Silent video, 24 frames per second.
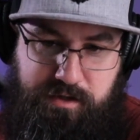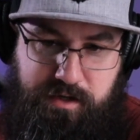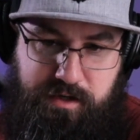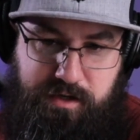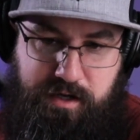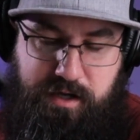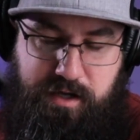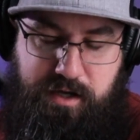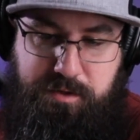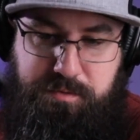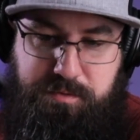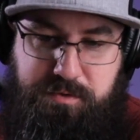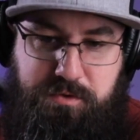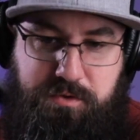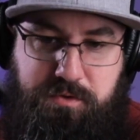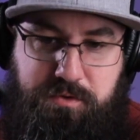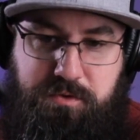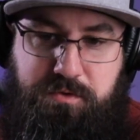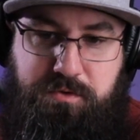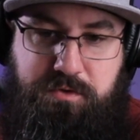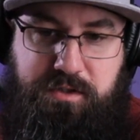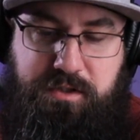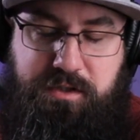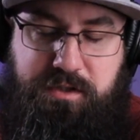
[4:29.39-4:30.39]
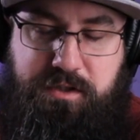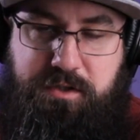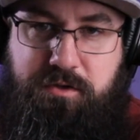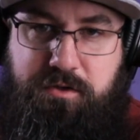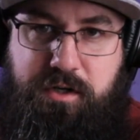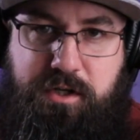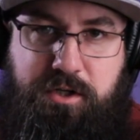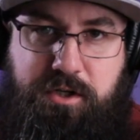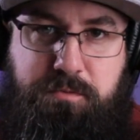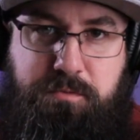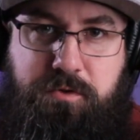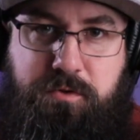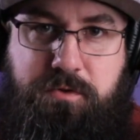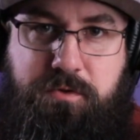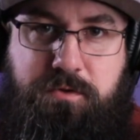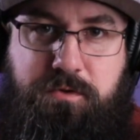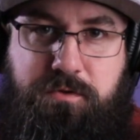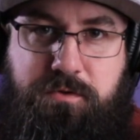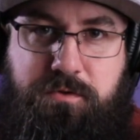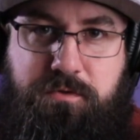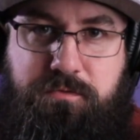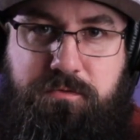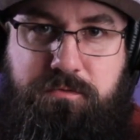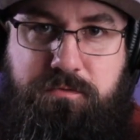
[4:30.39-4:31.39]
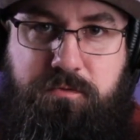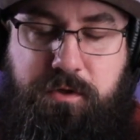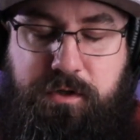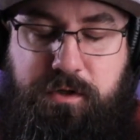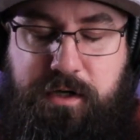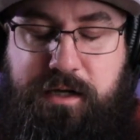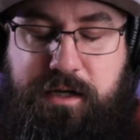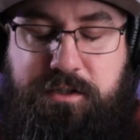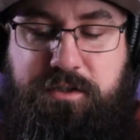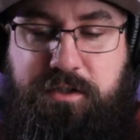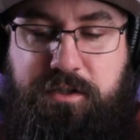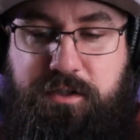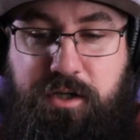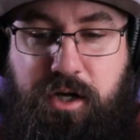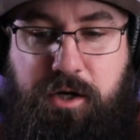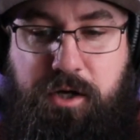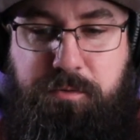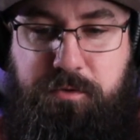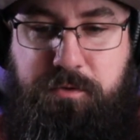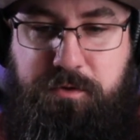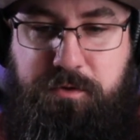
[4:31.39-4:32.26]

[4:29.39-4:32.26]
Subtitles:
absolutely incredible. Well, actually a couple